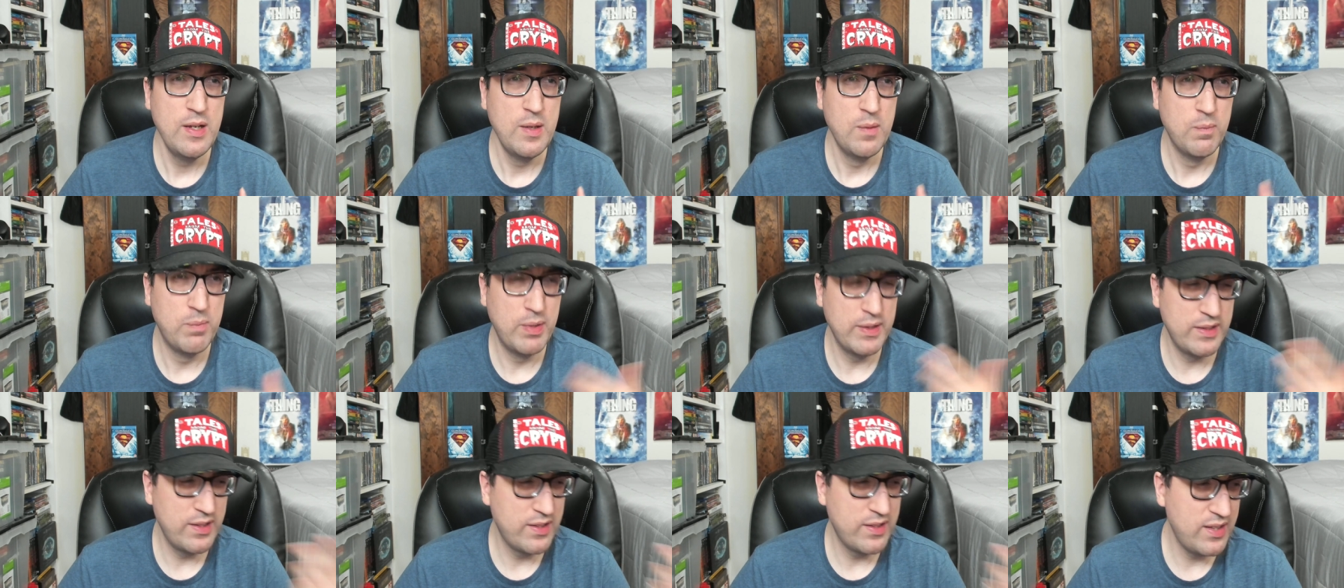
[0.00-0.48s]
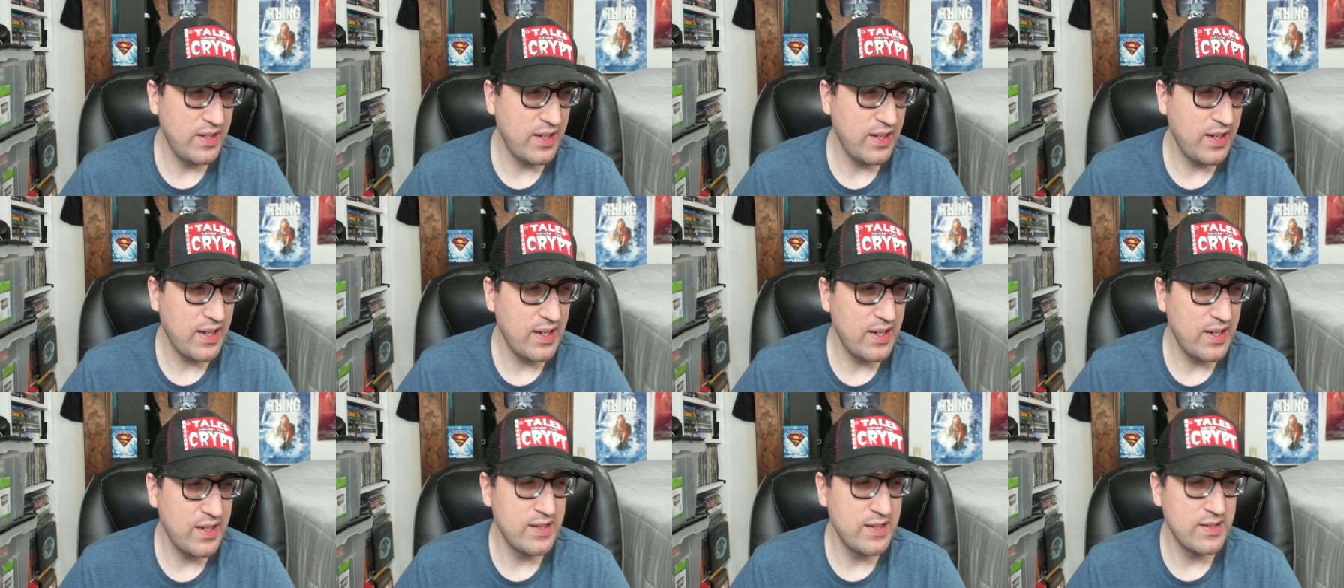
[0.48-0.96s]
But the thing
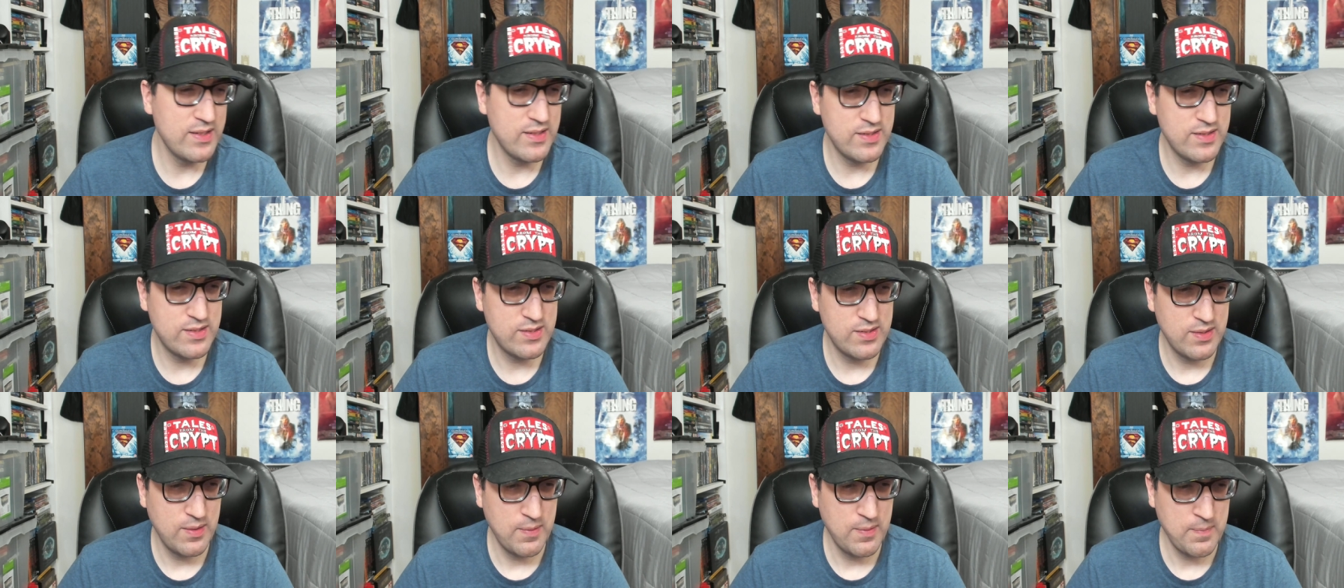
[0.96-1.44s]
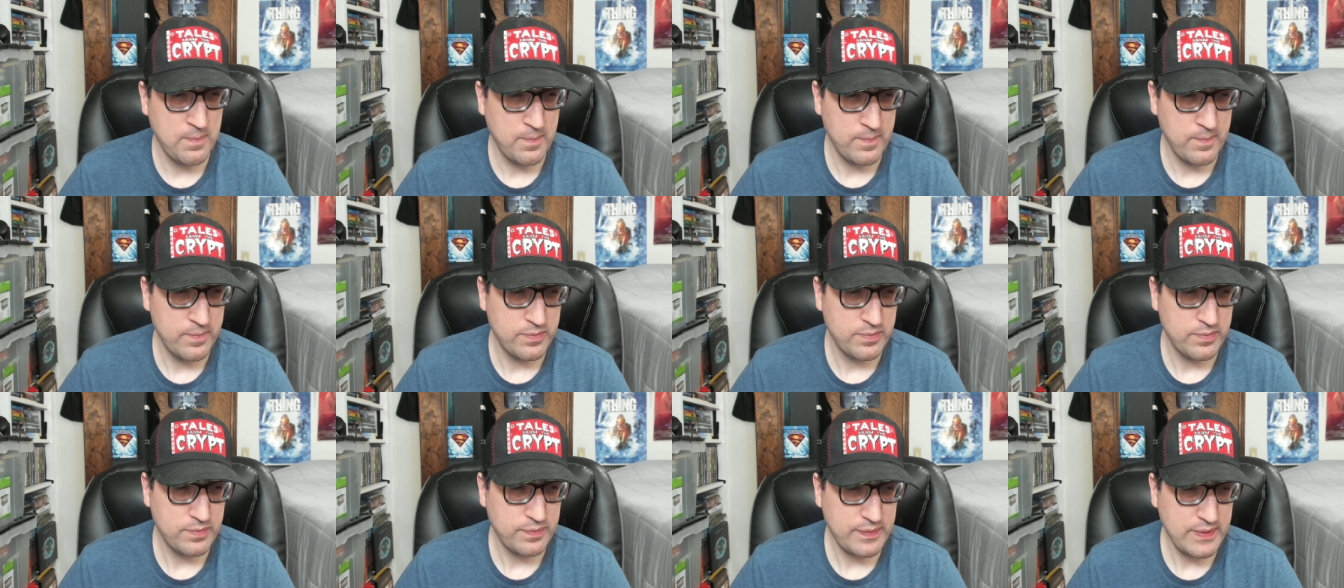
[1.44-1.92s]
is,
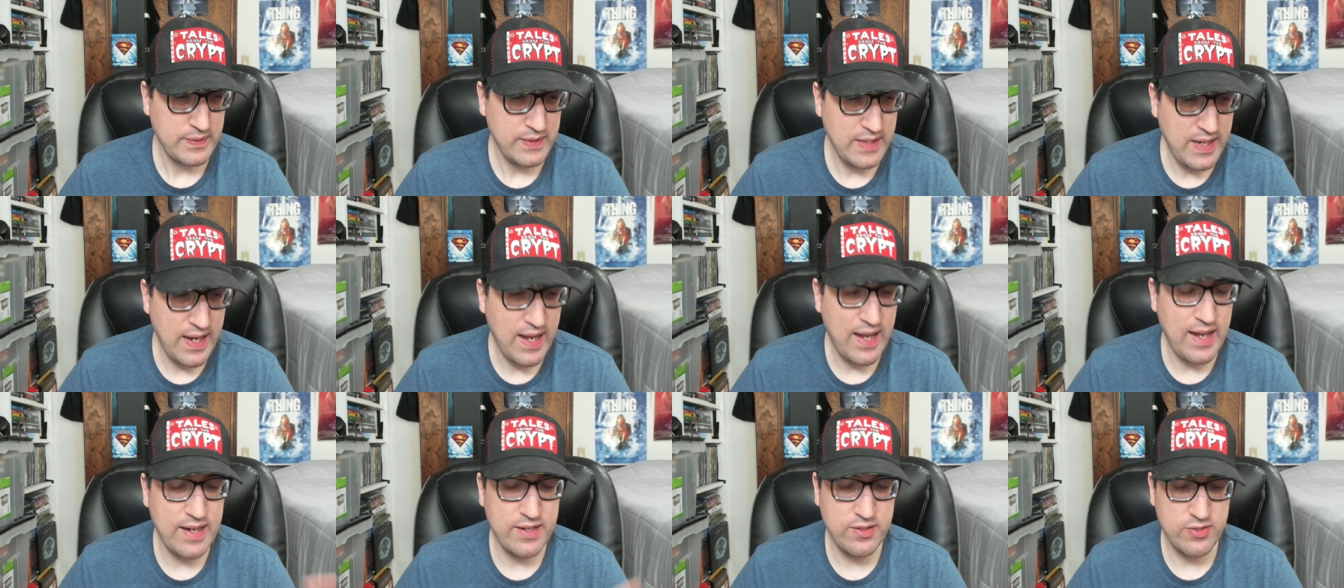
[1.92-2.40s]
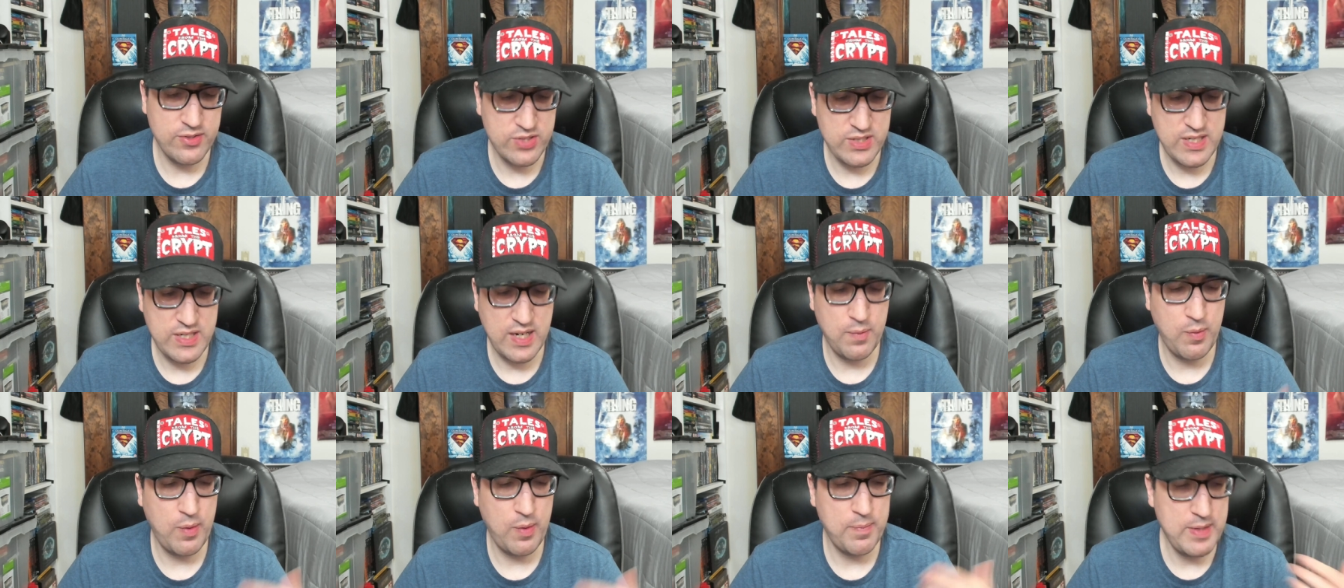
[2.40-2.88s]
yeah, I
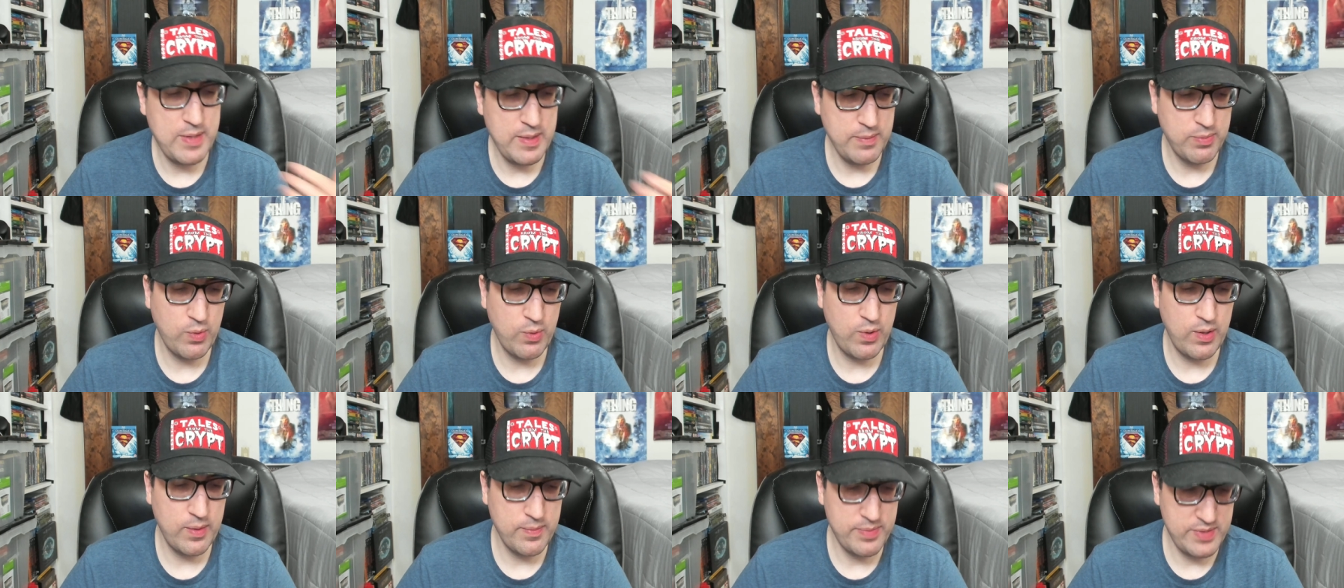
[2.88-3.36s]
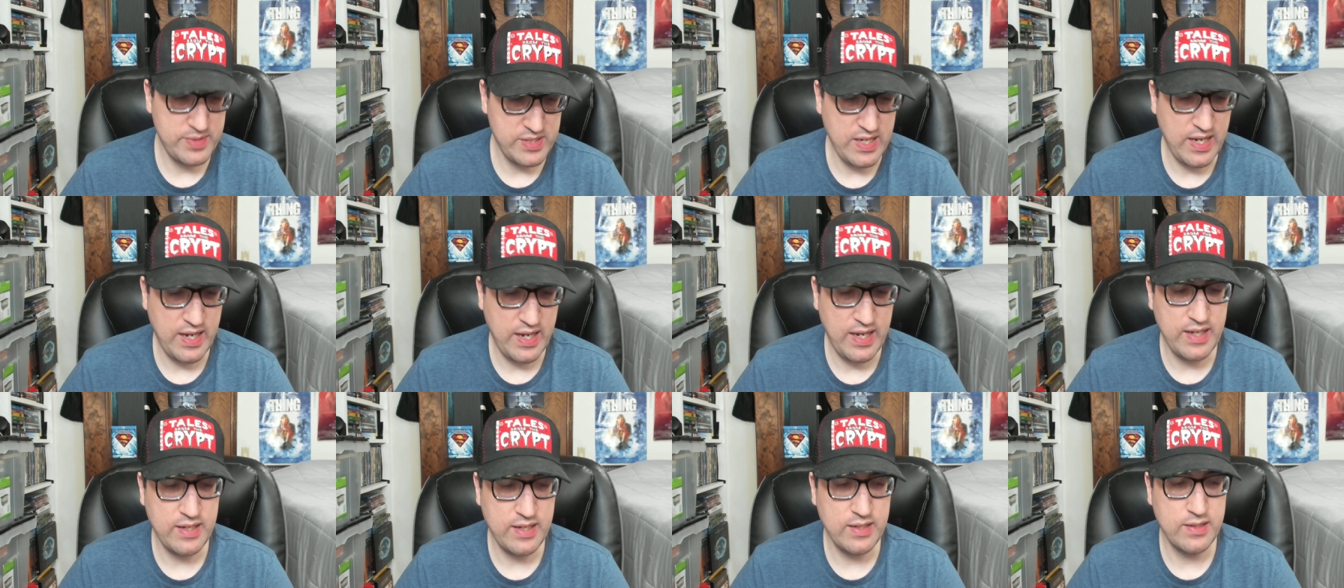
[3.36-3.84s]
understand why people are
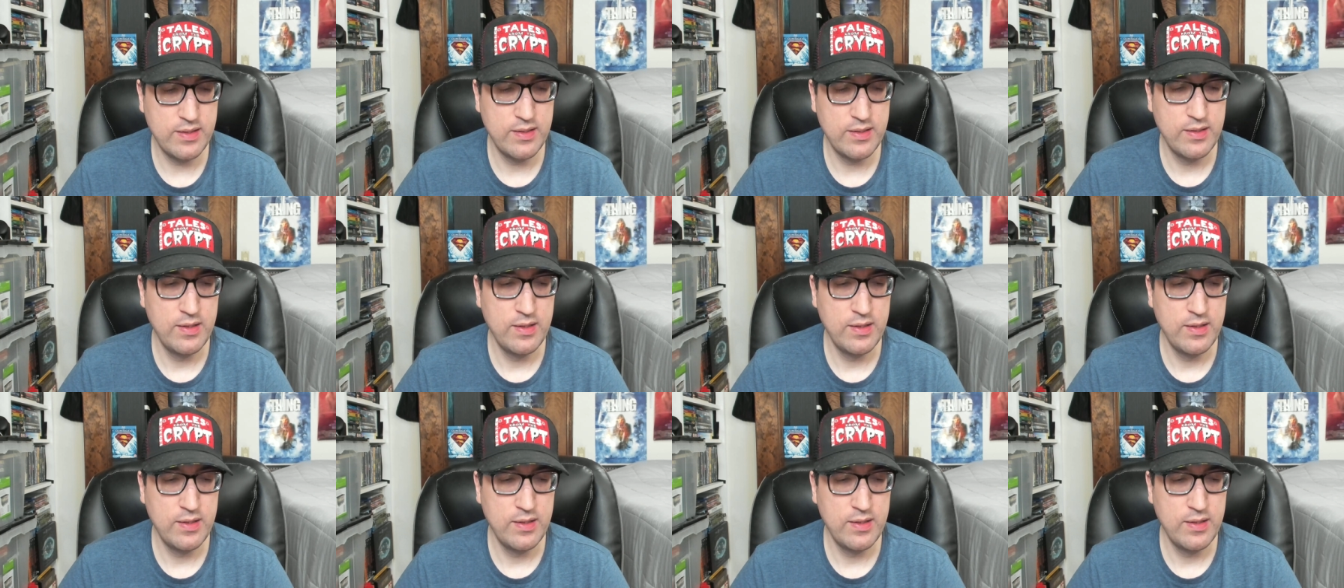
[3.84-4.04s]
upset,